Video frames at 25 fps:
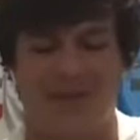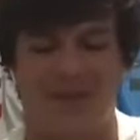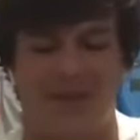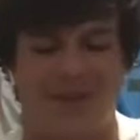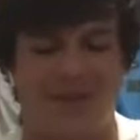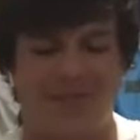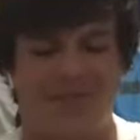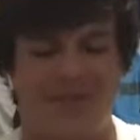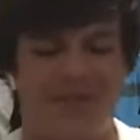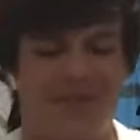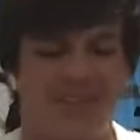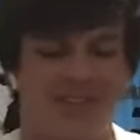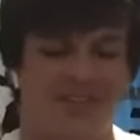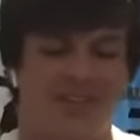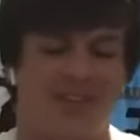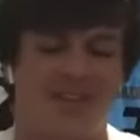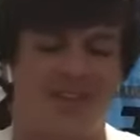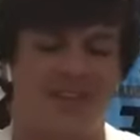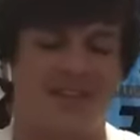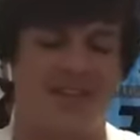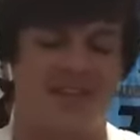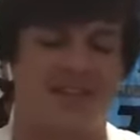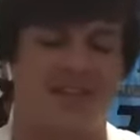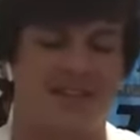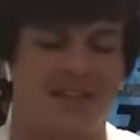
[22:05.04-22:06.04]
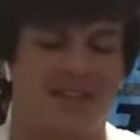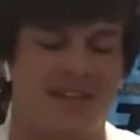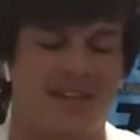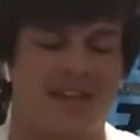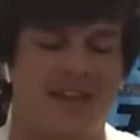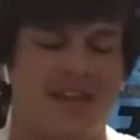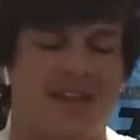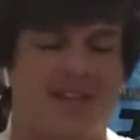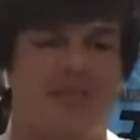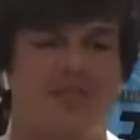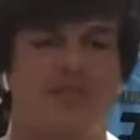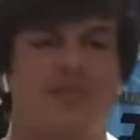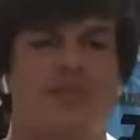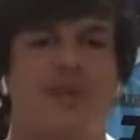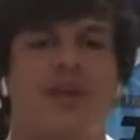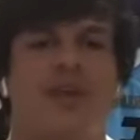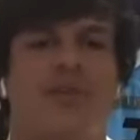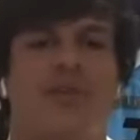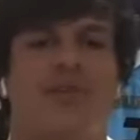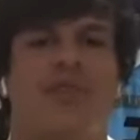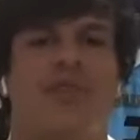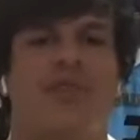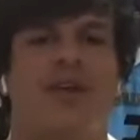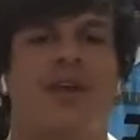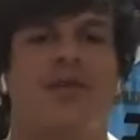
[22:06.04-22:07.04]
on a visit there in the spring
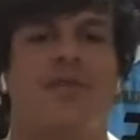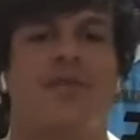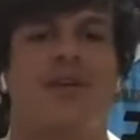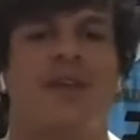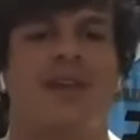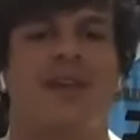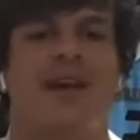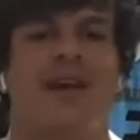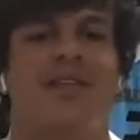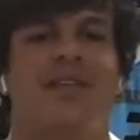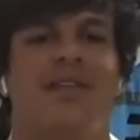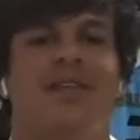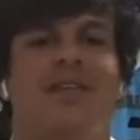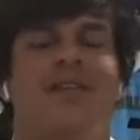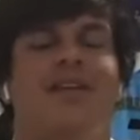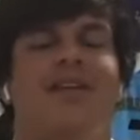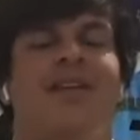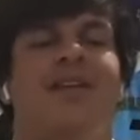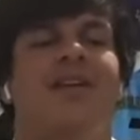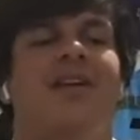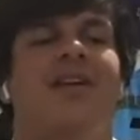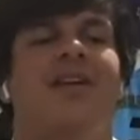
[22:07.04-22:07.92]
before I went down there.